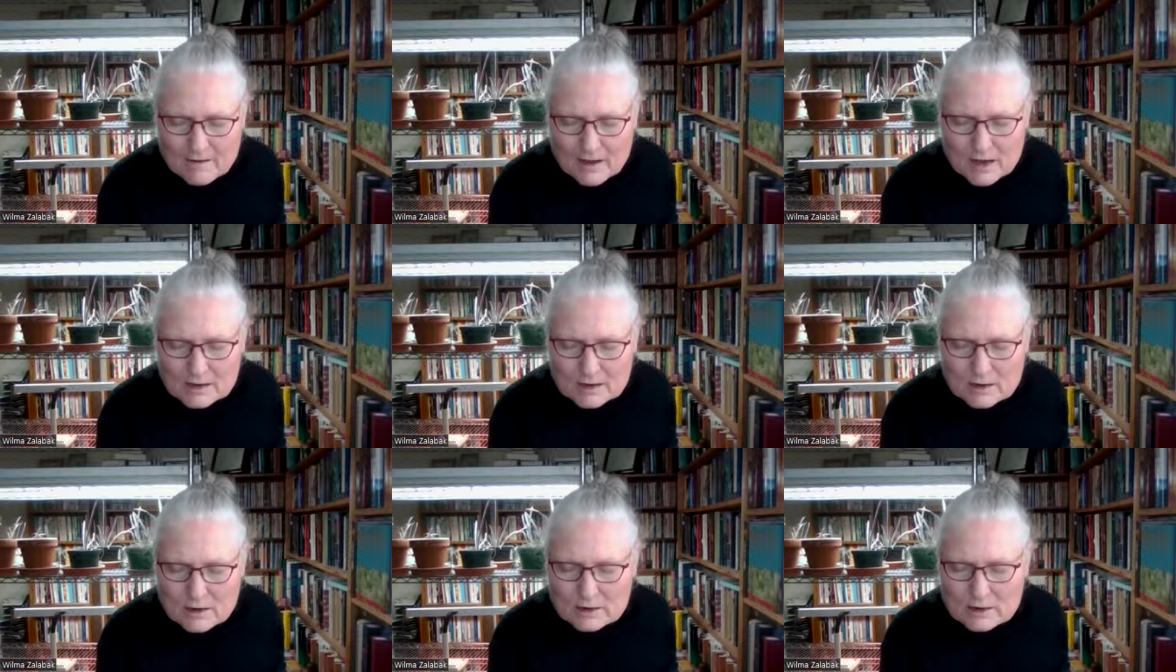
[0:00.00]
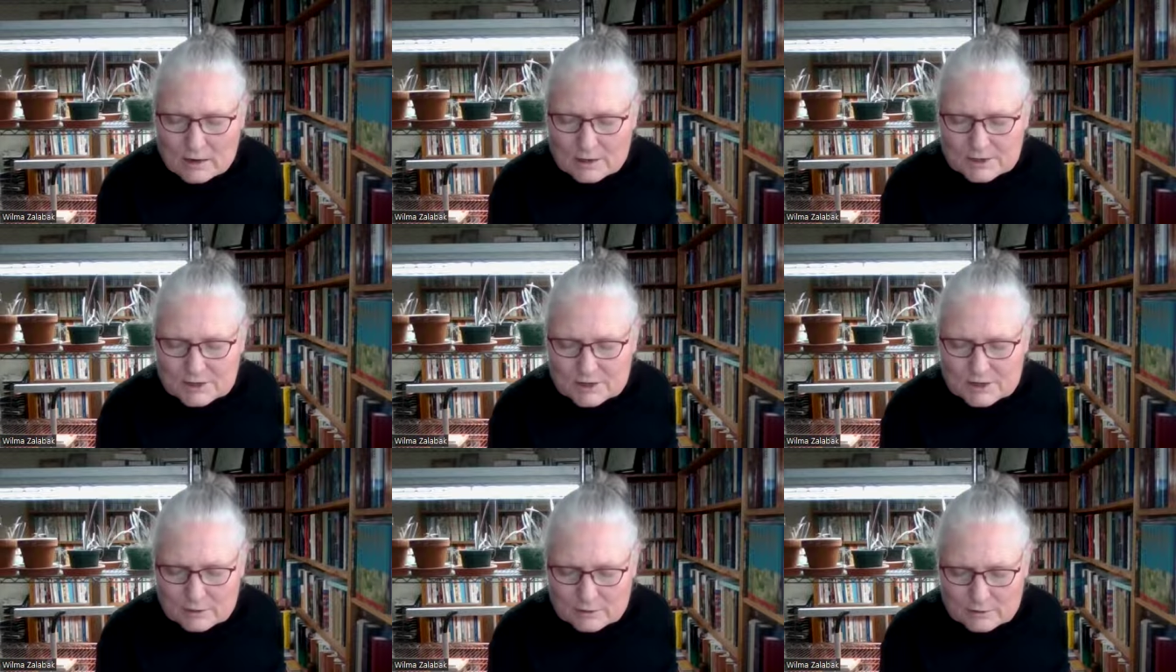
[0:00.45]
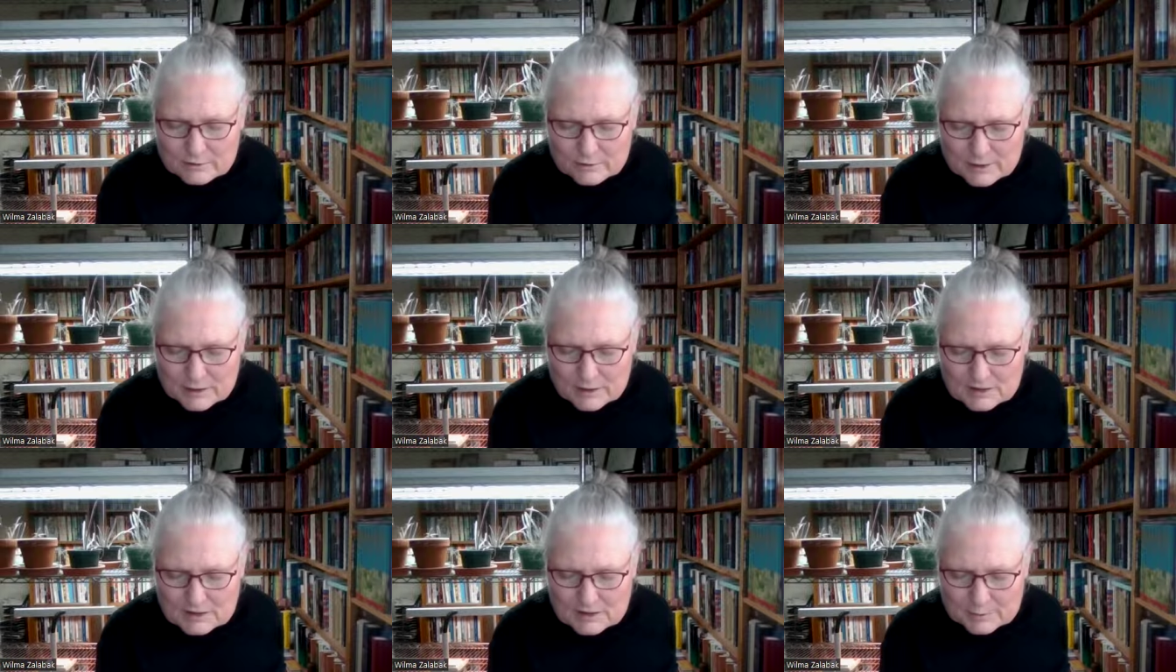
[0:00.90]
and on our
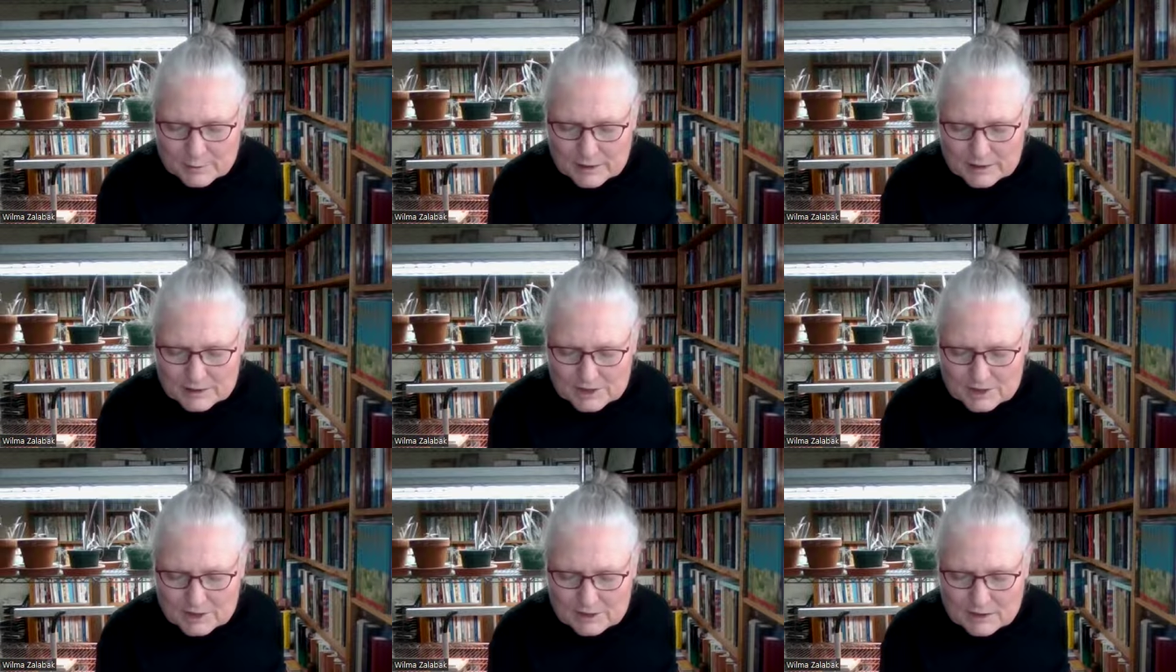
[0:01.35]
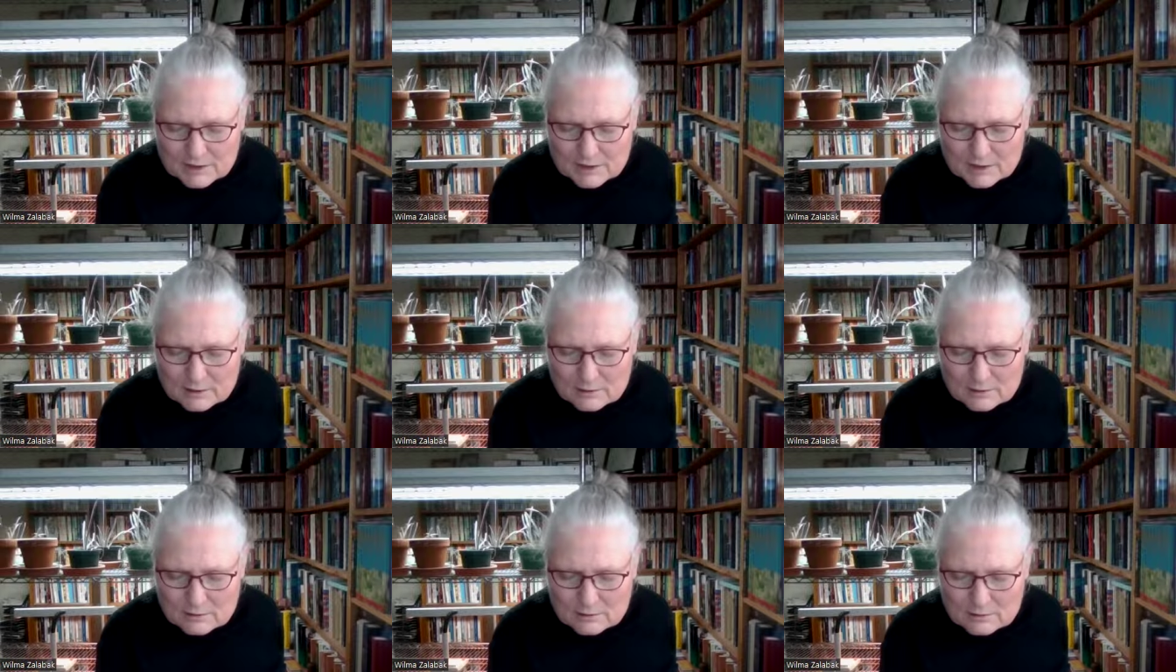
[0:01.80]
children especially.